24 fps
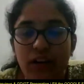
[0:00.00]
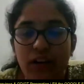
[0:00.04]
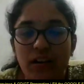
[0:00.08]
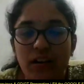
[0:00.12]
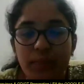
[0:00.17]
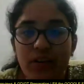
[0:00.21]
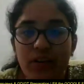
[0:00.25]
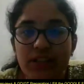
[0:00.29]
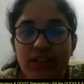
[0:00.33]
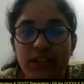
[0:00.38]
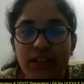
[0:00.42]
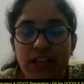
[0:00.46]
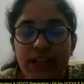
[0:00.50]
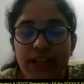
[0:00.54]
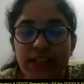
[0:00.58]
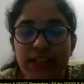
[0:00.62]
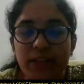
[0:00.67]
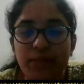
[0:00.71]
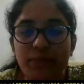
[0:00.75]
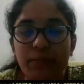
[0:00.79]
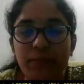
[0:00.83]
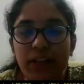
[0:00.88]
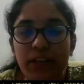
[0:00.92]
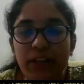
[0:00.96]
Because it
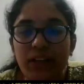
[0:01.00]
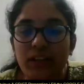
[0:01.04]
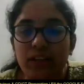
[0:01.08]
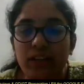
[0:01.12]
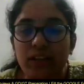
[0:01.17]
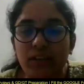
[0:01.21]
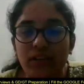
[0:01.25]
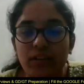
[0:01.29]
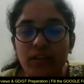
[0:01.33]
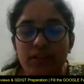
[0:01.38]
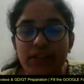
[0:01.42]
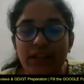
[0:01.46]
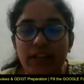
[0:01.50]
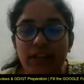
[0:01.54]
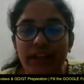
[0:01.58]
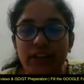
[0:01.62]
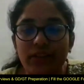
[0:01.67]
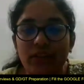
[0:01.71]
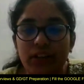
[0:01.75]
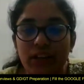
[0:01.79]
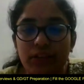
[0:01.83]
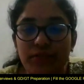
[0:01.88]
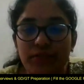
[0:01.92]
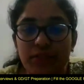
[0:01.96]
has inbuilt
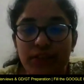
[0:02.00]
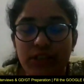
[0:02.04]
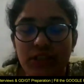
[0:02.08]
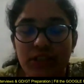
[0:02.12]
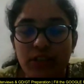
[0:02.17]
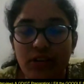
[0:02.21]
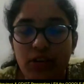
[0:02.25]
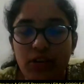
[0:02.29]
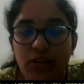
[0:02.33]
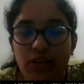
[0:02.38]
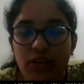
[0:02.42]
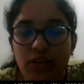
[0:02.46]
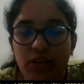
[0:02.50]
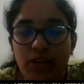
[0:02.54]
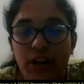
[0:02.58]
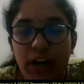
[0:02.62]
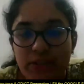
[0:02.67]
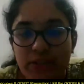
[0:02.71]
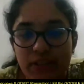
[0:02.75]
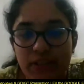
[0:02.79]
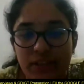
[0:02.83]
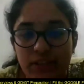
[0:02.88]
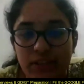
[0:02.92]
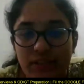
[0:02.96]
security feature called
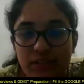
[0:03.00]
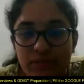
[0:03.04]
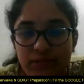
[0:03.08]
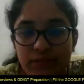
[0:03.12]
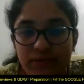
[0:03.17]
IPsec.